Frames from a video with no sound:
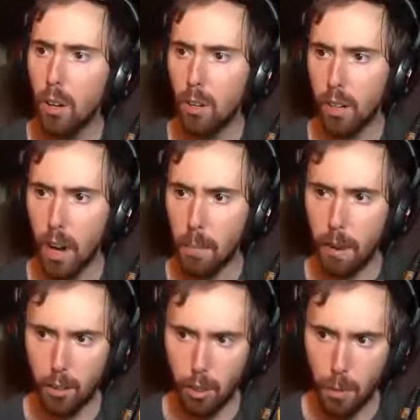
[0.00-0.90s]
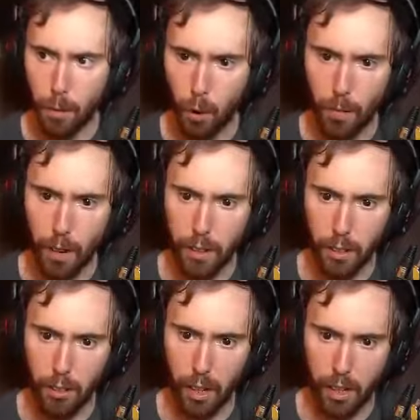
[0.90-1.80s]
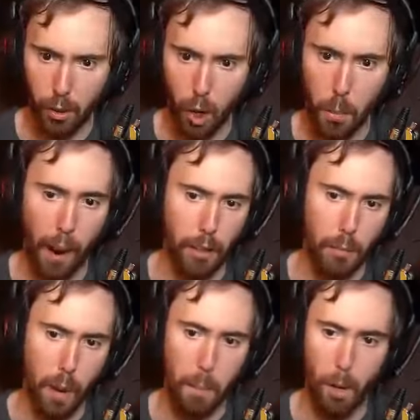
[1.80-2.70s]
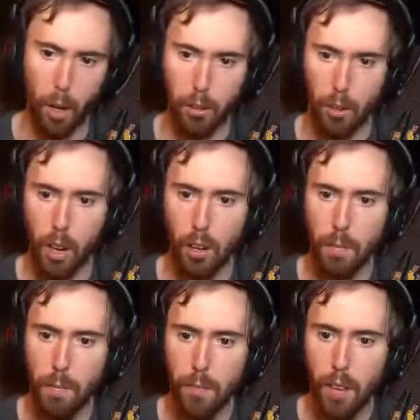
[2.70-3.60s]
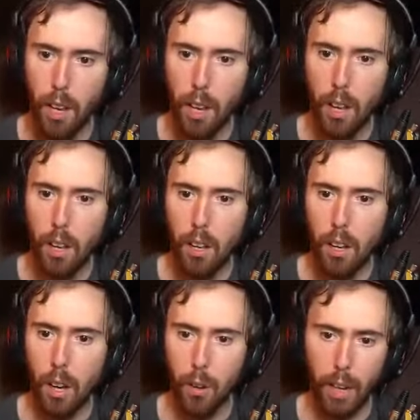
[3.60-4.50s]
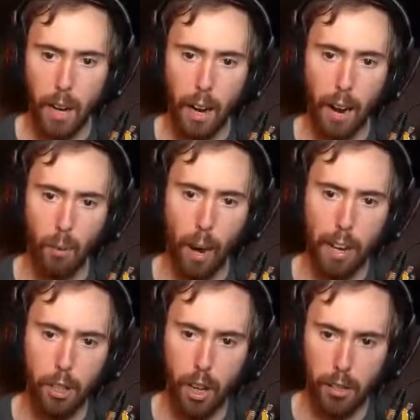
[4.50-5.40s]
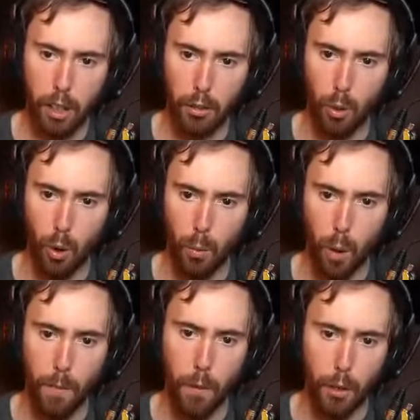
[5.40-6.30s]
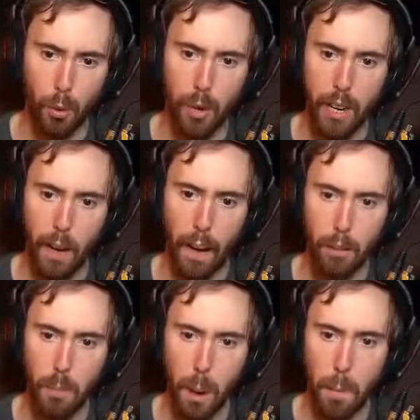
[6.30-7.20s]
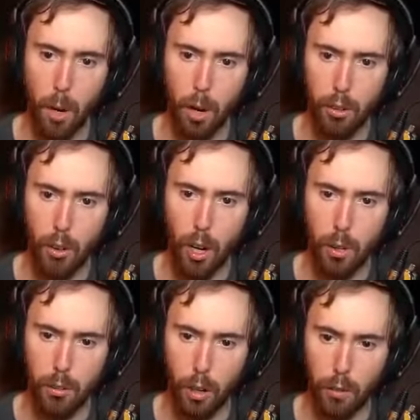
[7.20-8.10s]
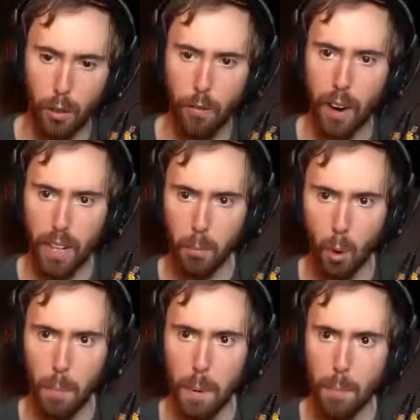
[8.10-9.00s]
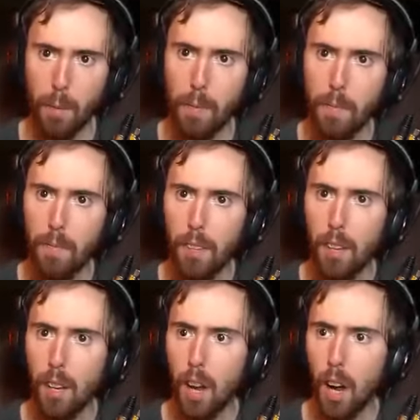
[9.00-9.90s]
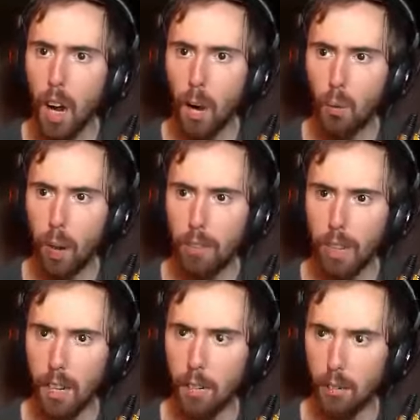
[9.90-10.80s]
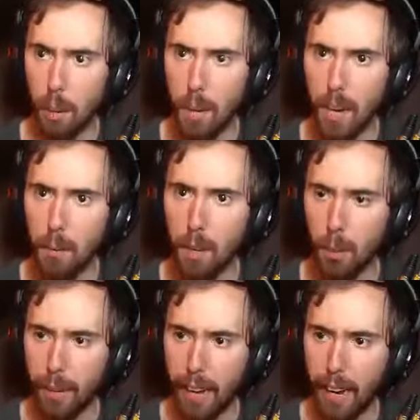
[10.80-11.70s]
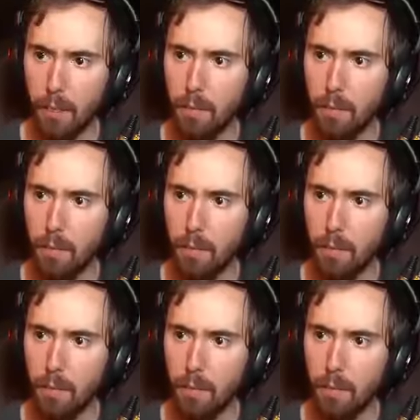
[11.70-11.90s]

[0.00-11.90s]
Okay, message me for invite to the second group. Asmon Bald Wolf. Okay, at Ragshots has group room for three. Asmon Bald Low is also finding more people. Uh, resident or summon anybody that we can.